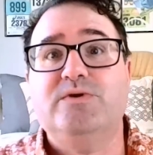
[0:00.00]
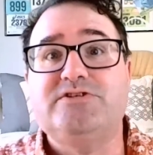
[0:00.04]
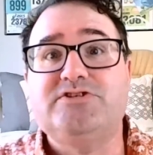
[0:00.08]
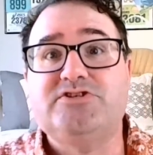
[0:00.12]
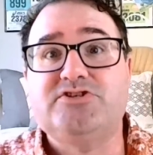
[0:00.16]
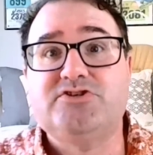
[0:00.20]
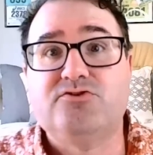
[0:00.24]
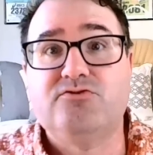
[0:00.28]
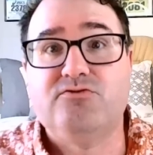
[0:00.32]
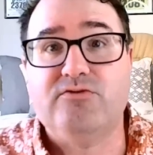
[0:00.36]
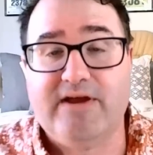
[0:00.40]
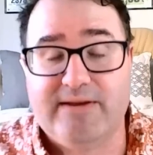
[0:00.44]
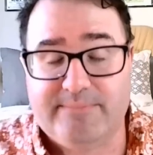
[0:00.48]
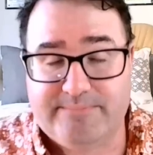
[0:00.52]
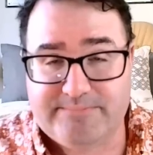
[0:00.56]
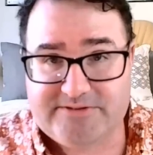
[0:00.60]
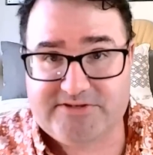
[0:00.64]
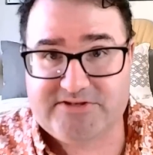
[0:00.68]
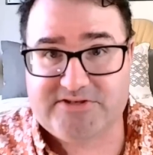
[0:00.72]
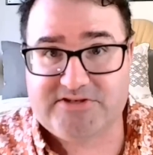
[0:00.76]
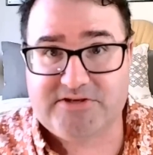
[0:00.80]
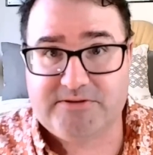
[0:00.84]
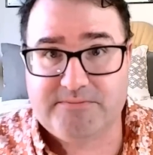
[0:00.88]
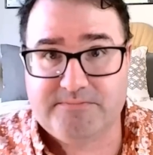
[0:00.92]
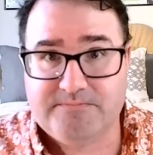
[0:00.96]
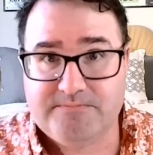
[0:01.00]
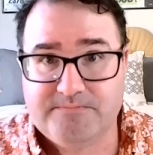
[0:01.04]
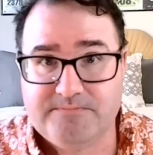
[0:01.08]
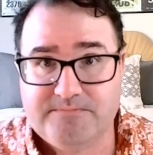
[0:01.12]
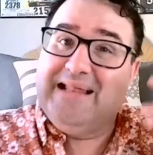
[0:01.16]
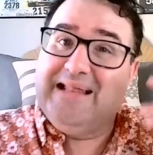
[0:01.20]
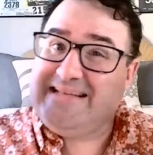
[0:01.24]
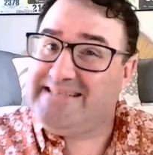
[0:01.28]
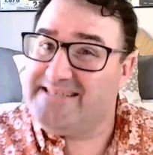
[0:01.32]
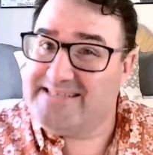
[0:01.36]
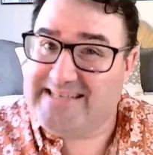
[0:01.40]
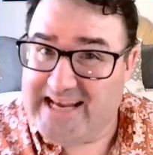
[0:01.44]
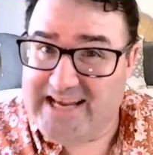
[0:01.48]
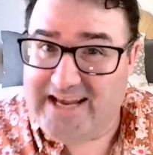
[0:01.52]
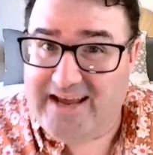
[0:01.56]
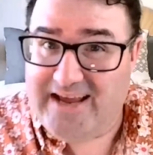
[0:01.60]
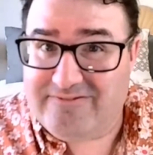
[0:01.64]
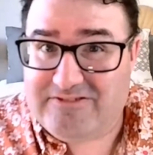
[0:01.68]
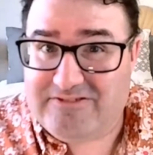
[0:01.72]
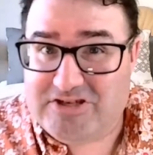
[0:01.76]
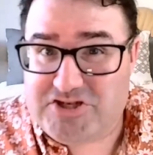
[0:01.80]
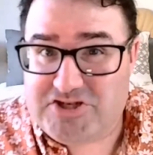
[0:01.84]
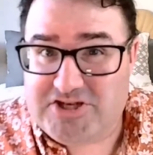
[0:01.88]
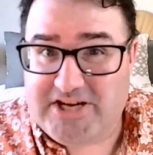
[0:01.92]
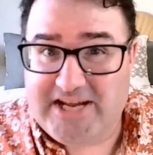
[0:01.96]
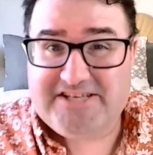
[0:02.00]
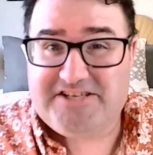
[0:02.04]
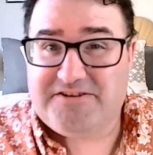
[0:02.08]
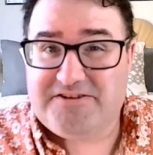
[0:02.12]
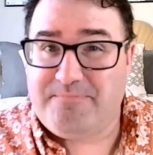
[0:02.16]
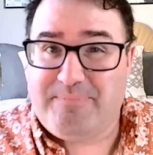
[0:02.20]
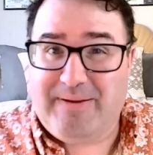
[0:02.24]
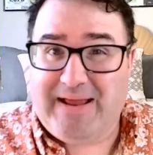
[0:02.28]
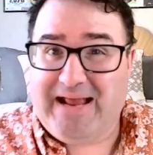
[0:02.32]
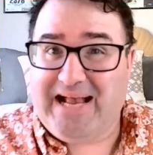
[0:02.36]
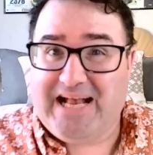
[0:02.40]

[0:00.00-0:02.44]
with scripts. Let's say you have to change the